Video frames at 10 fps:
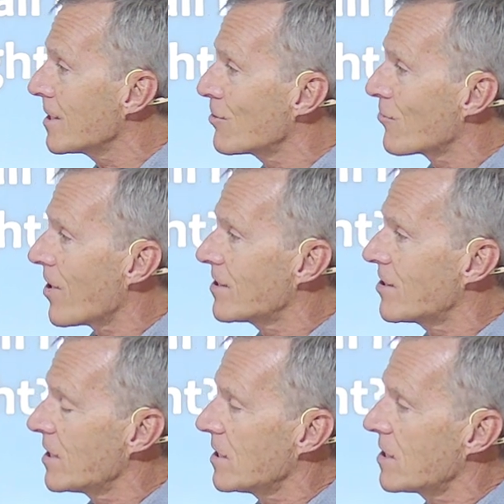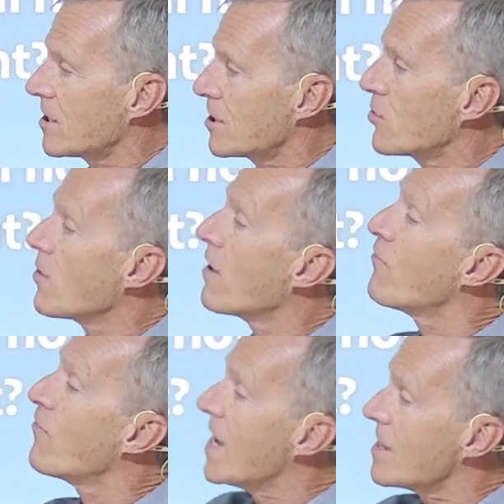Christ Jesus through our
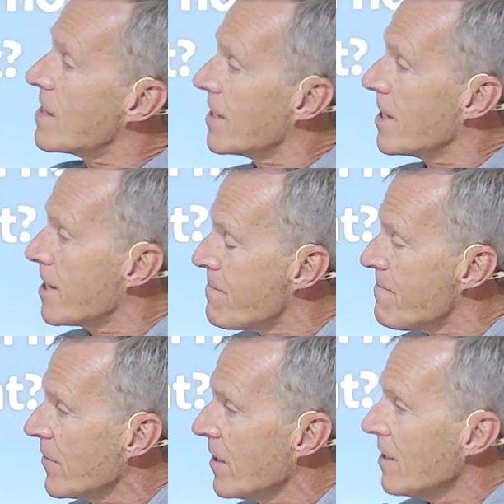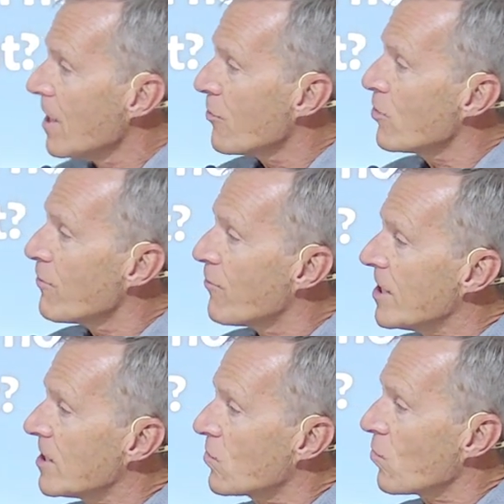faith in Him and through the
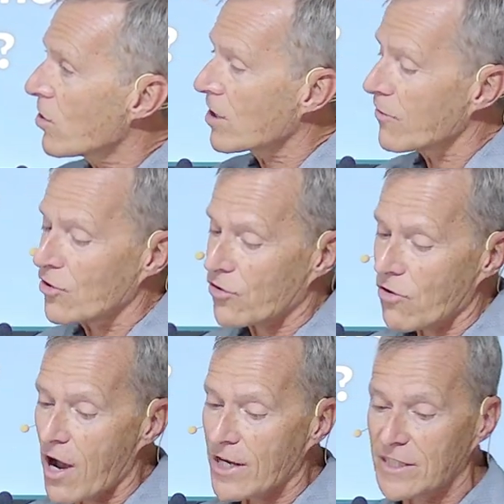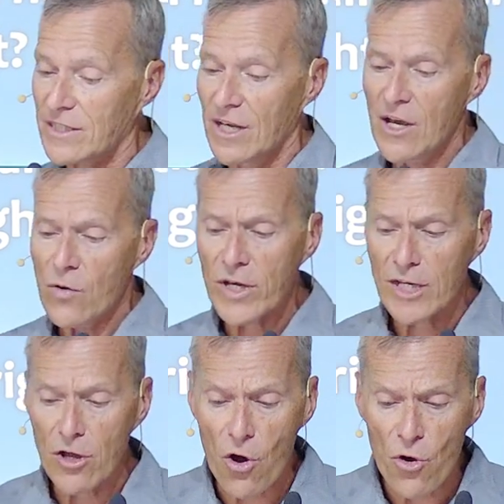finished work of the cross, we
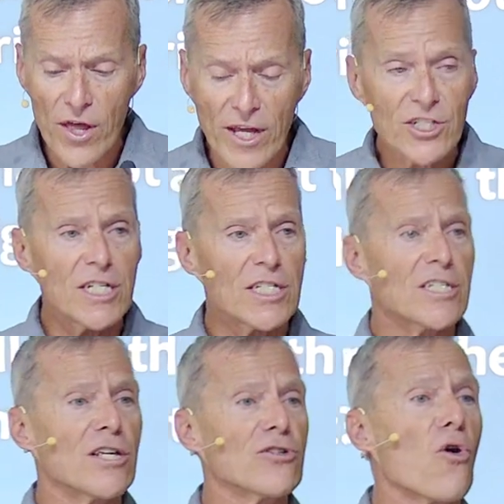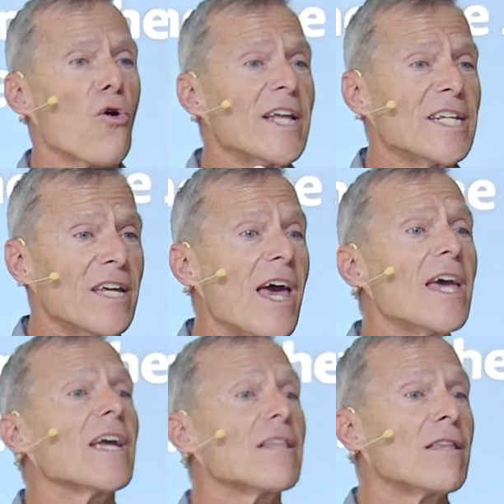know that Jesus has already
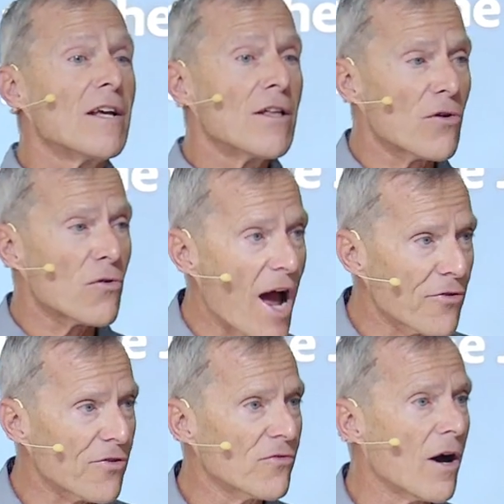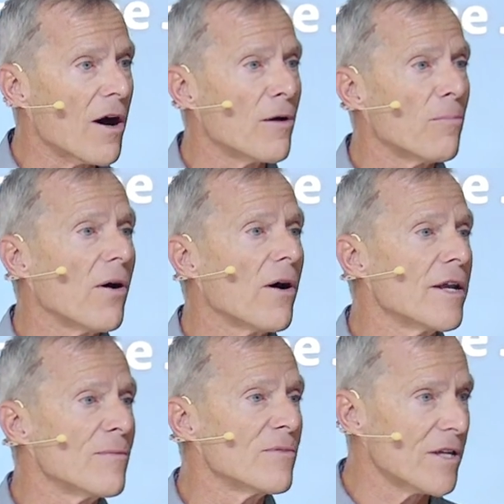taken the wrath of God upon
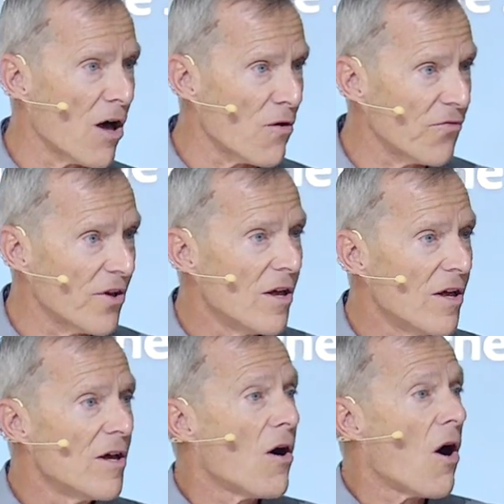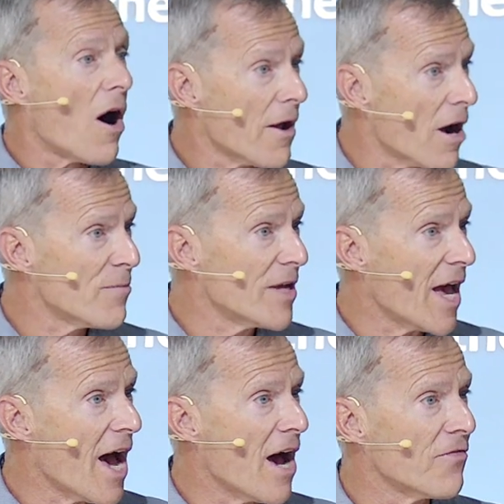himself on our
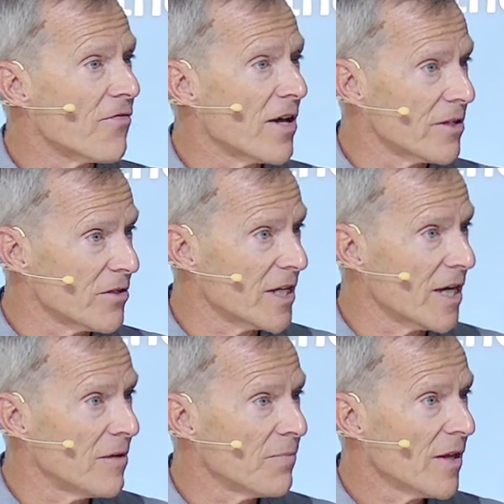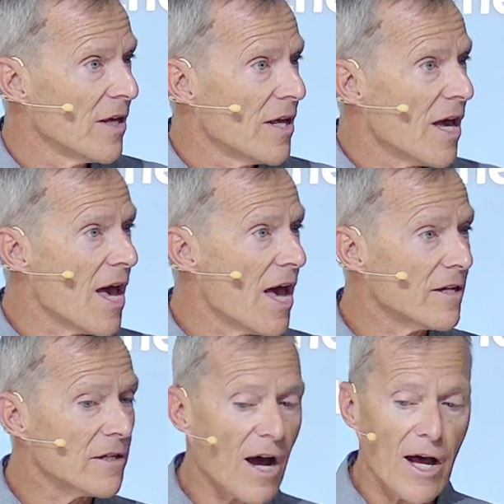behalf. Hallelujah.
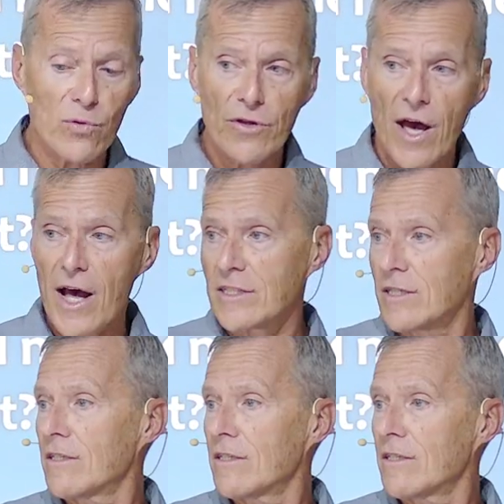And God will not